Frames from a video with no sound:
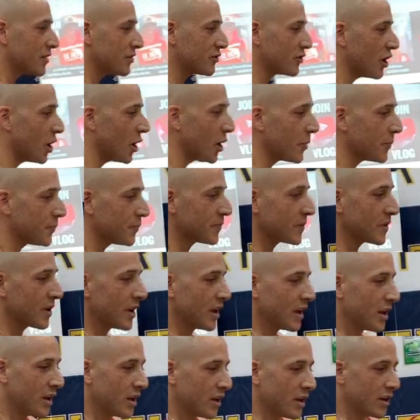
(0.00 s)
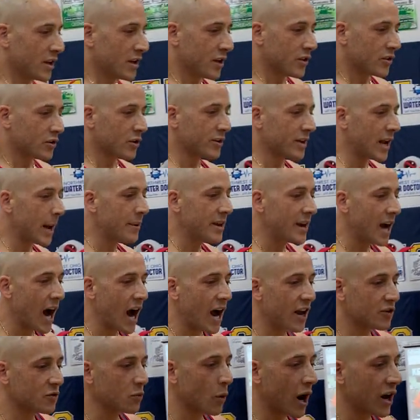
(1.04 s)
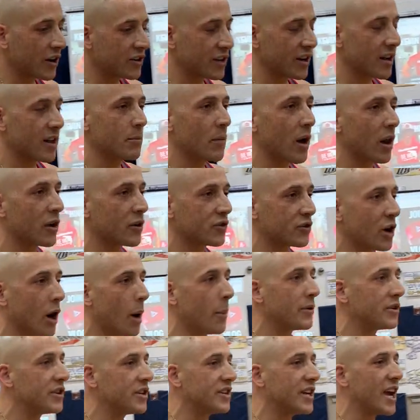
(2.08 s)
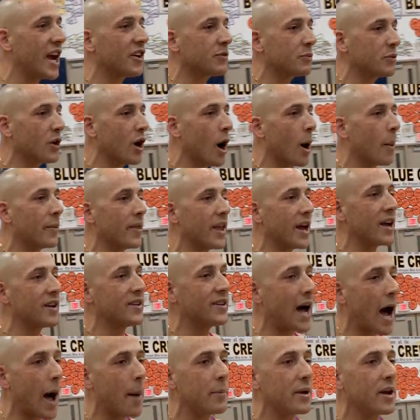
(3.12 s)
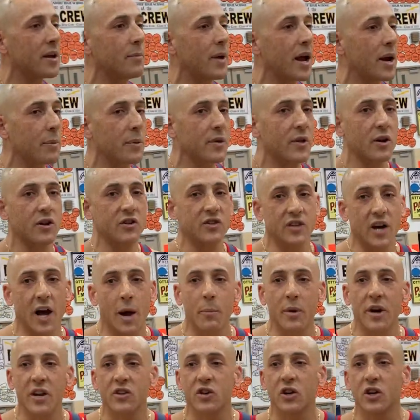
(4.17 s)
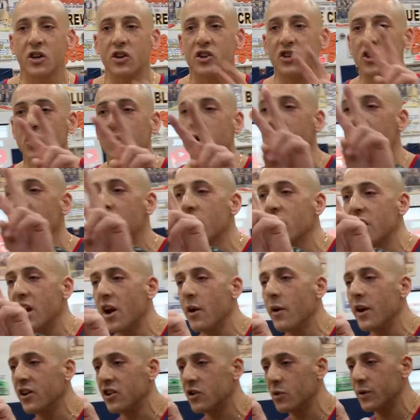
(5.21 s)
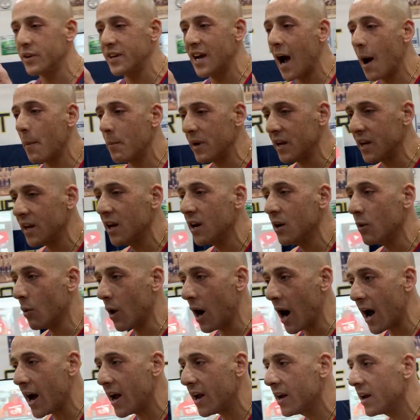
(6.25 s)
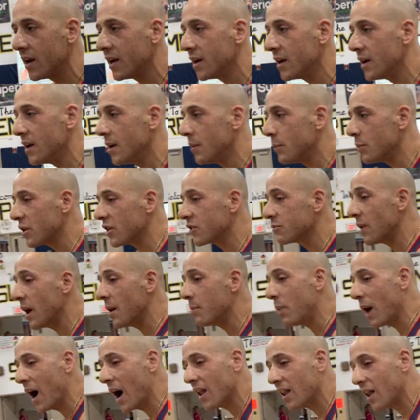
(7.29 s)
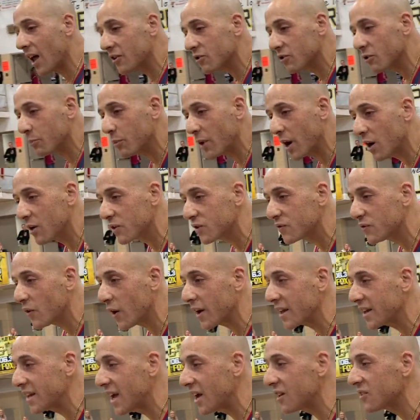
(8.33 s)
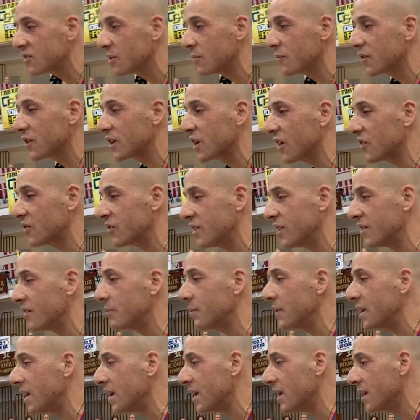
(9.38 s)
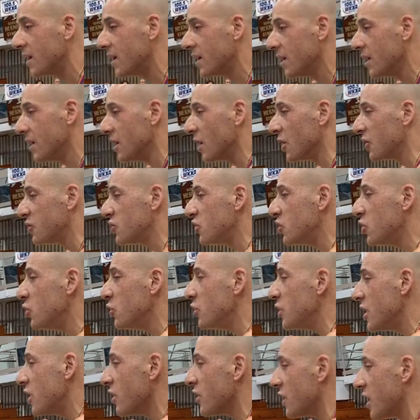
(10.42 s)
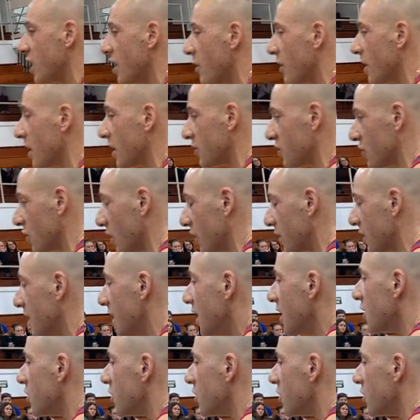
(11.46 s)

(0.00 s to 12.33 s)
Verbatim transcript: So, so Debbie Hines walks into the mother's home, and she takes me home, and they adopt me and make me their son, but it took a two-year hearing to adopt me. Why? Because my biological parents fought against them for custody of me. A two-year hearing it took